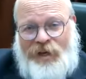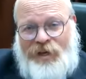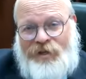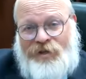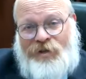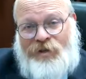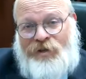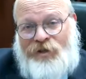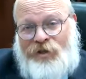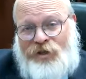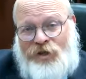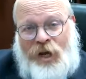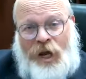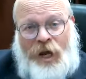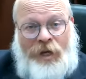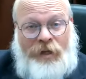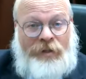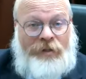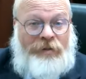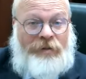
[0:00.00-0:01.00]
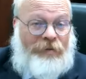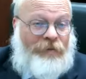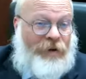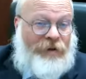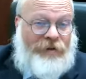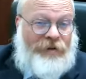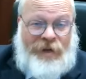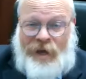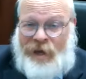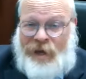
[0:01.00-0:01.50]
So this child
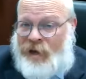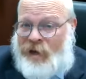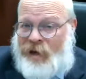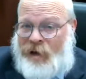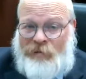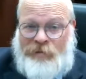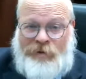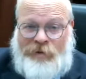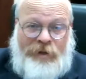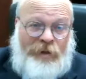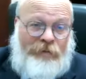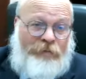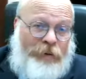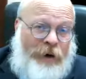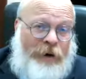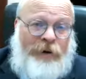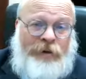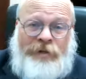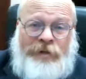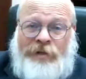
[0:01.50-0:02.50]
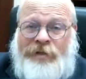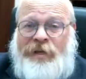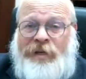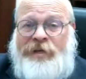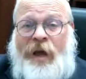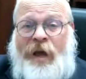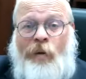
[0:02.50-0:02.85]
one day comes to the parents and says,